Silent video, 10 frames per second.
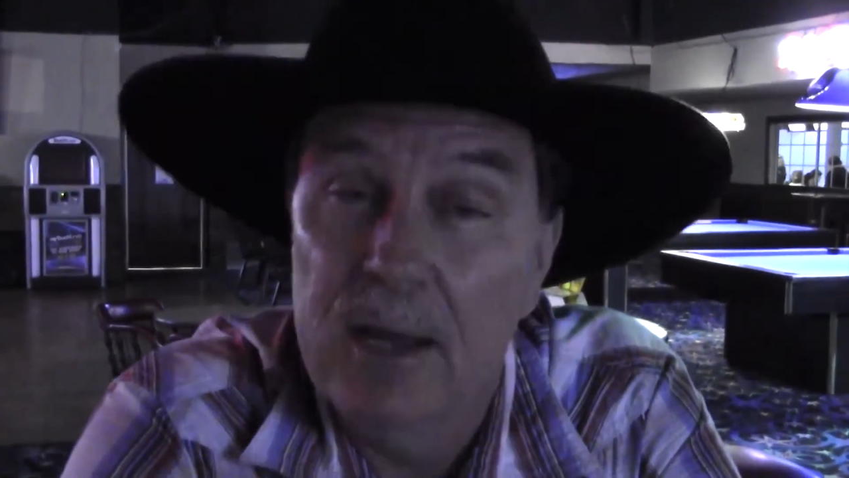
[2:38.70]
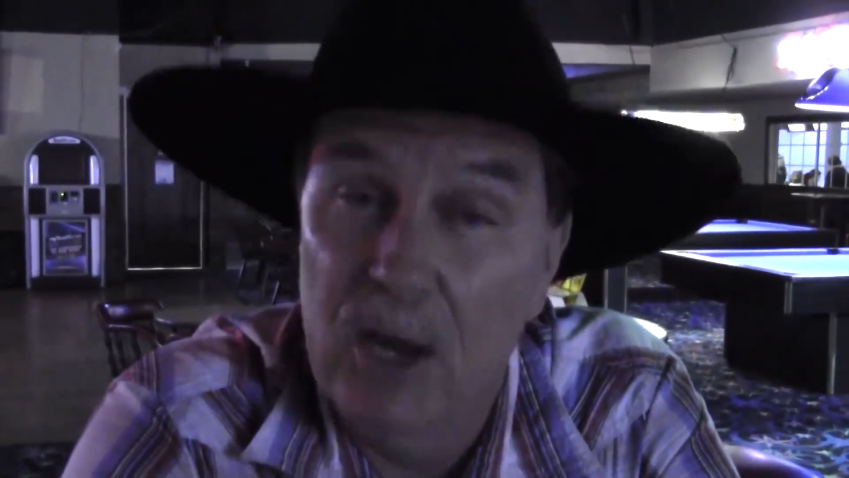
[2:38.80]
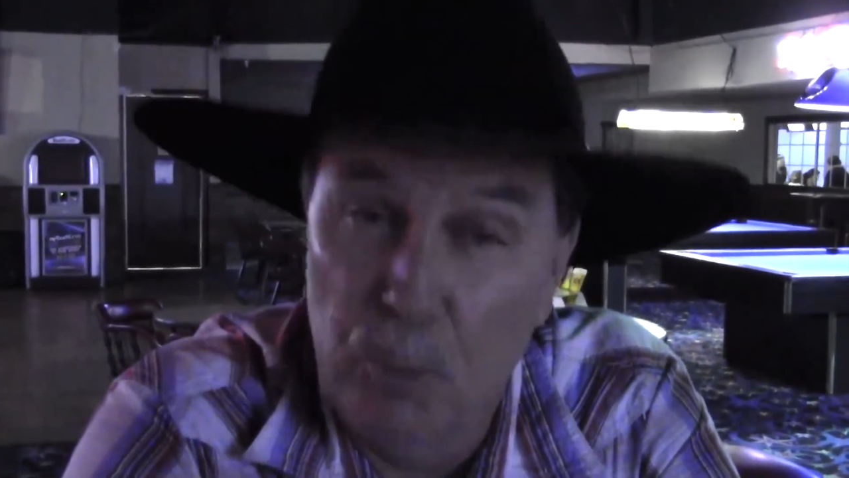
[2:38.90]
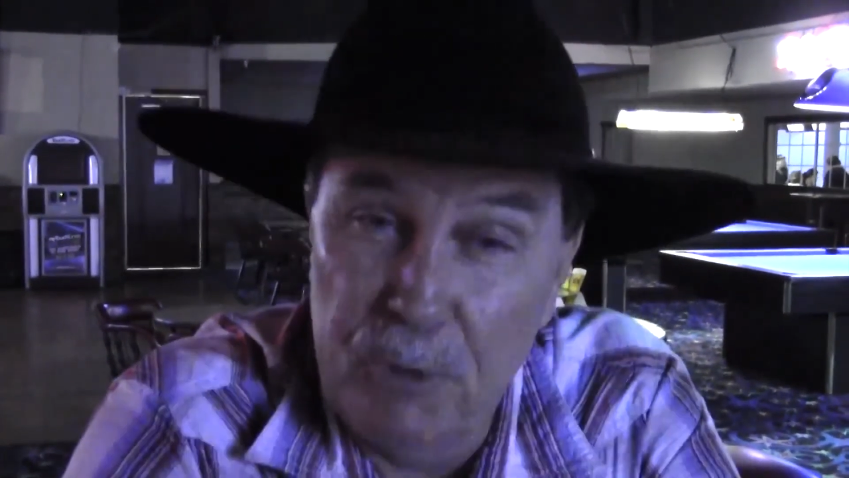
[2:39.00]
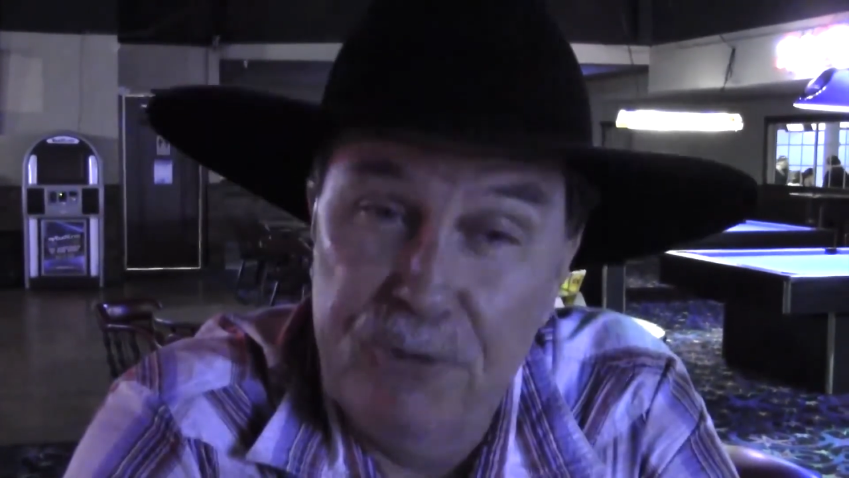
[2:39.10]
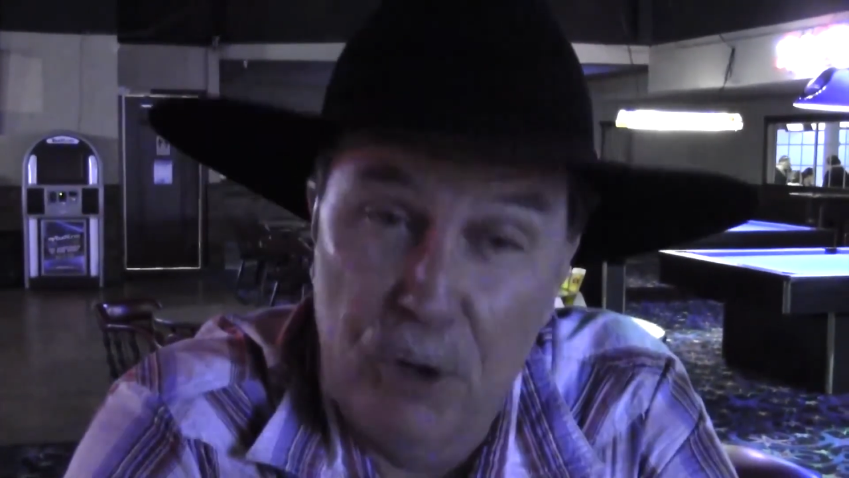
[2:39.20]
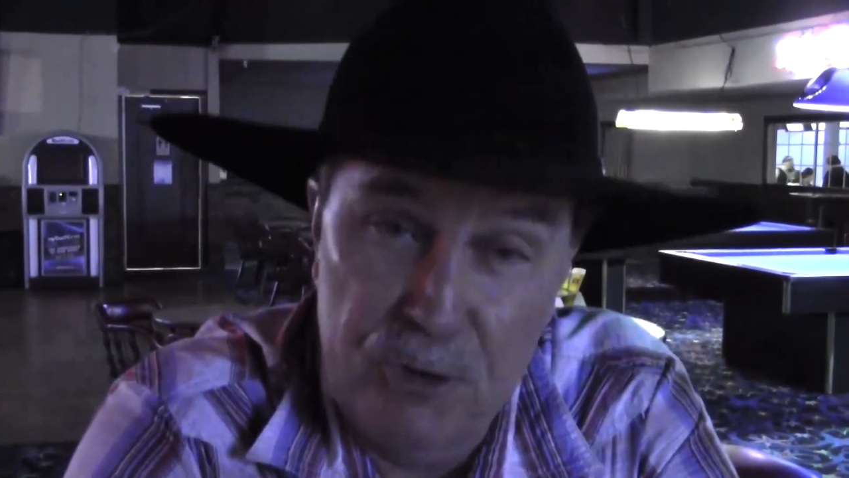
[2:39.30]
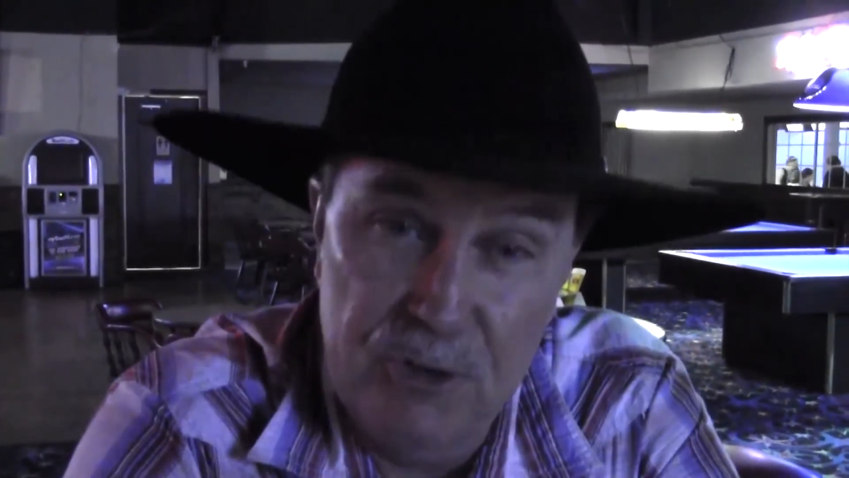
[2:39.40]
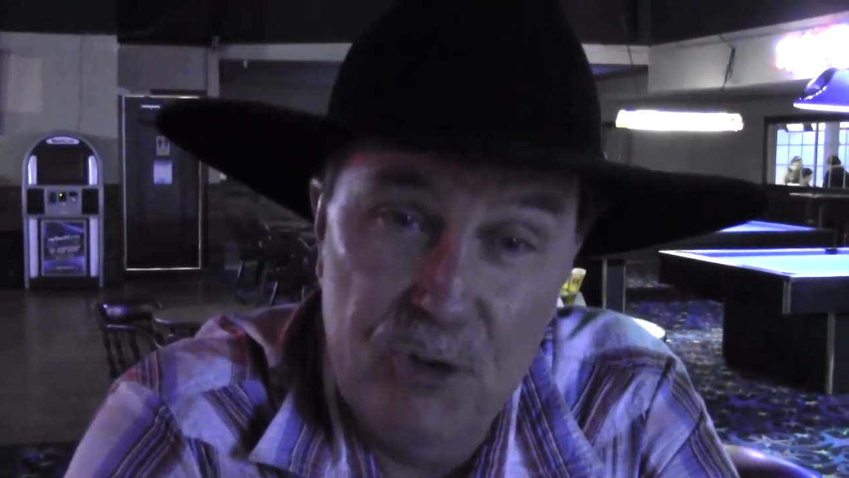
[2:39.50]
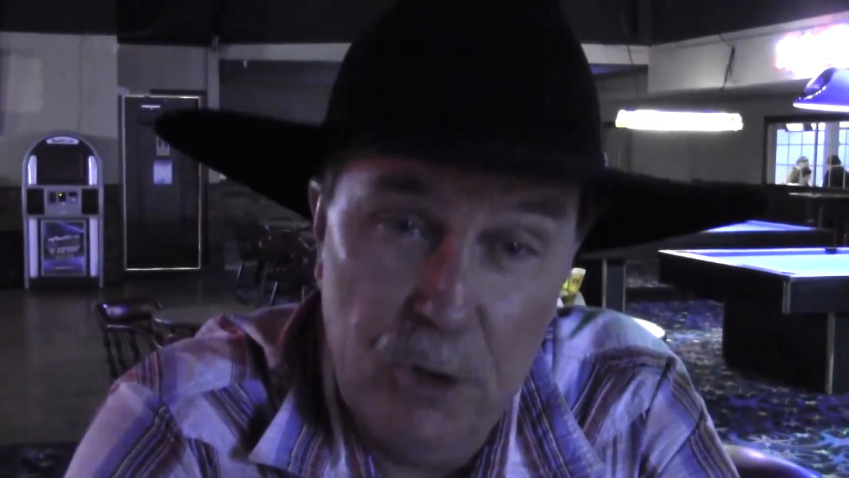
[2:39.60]
I hope you
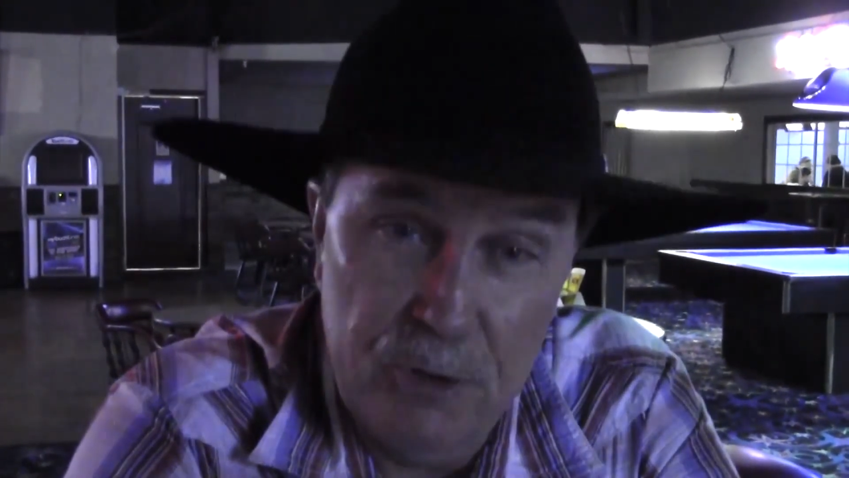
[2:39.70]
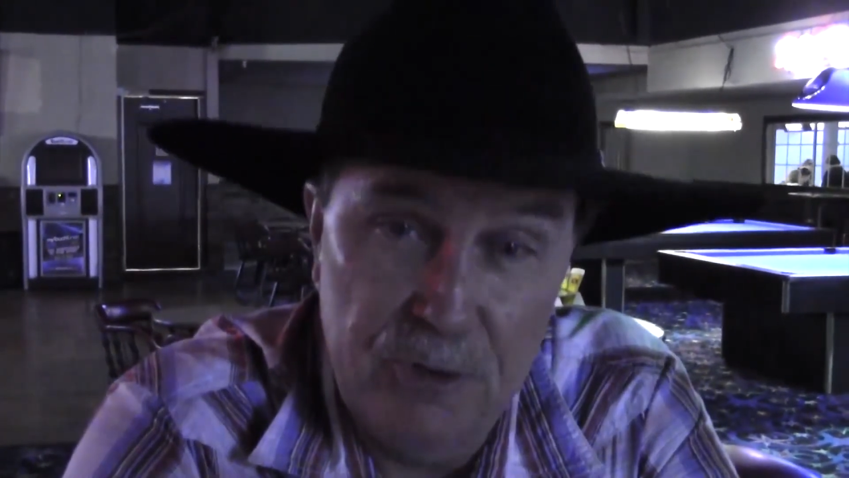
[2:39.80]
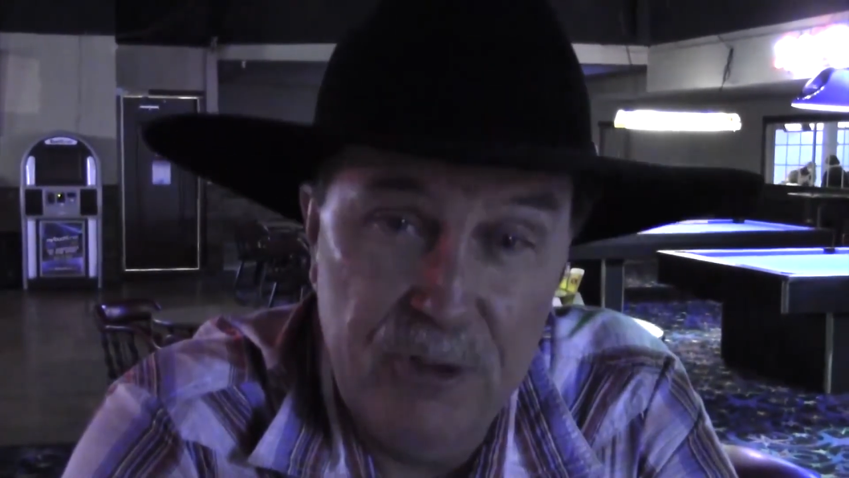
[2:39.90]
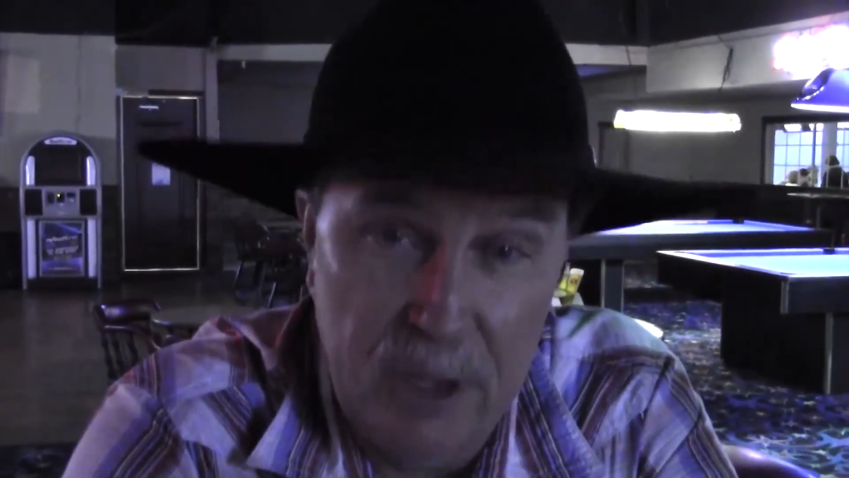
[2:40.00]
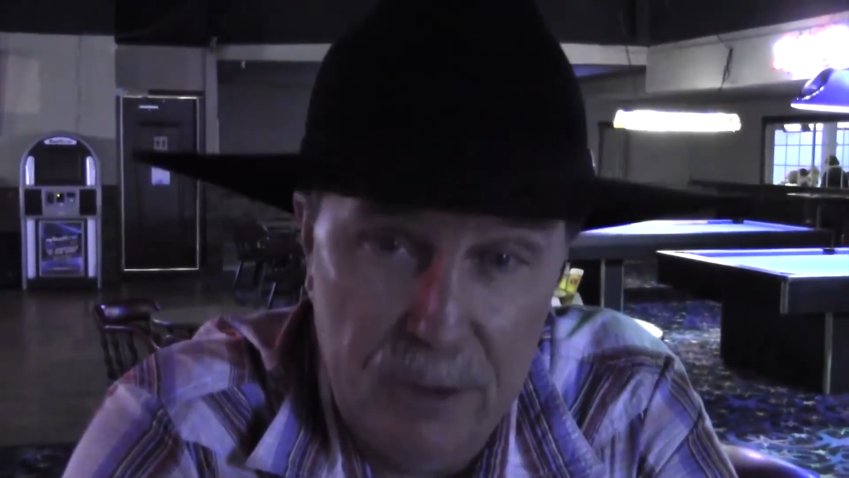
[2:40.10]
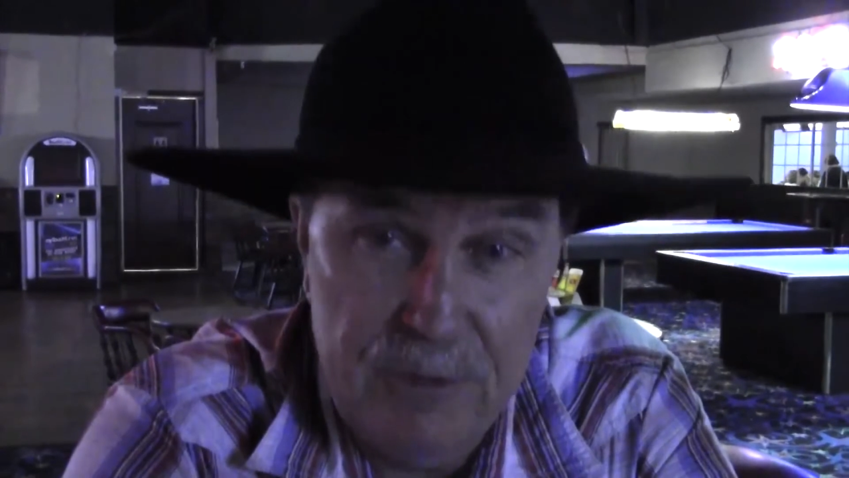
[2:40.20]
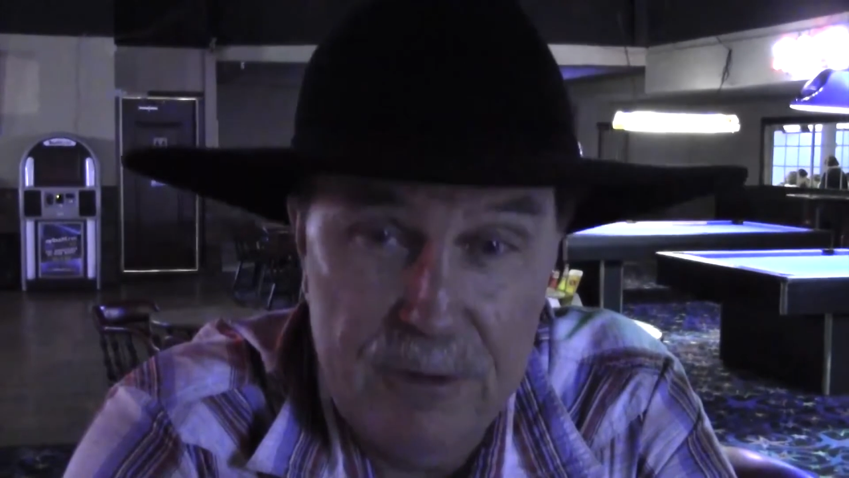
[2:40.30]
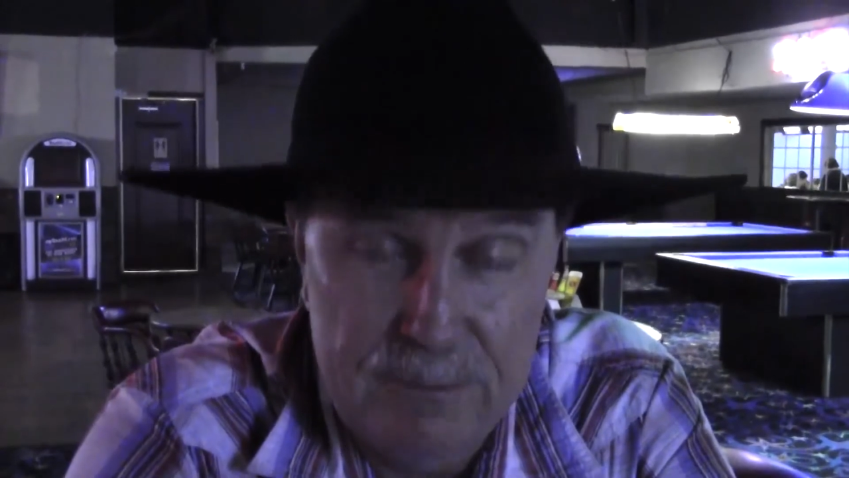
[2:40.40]
folks enjoyed yourselves.